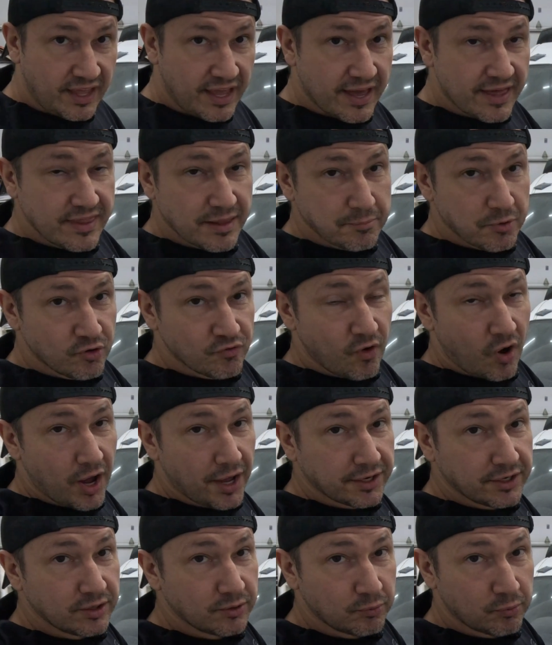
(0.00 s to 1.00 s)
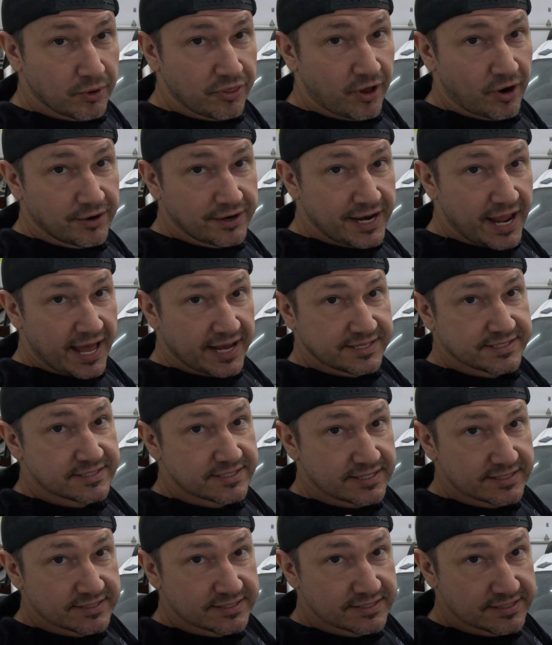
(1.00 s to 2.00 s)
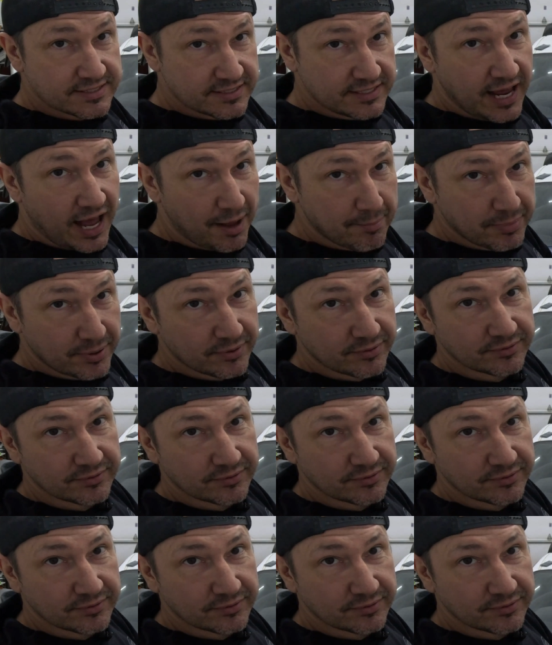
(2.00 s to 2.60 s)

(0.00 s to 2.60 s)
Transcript: and then move on with our next step.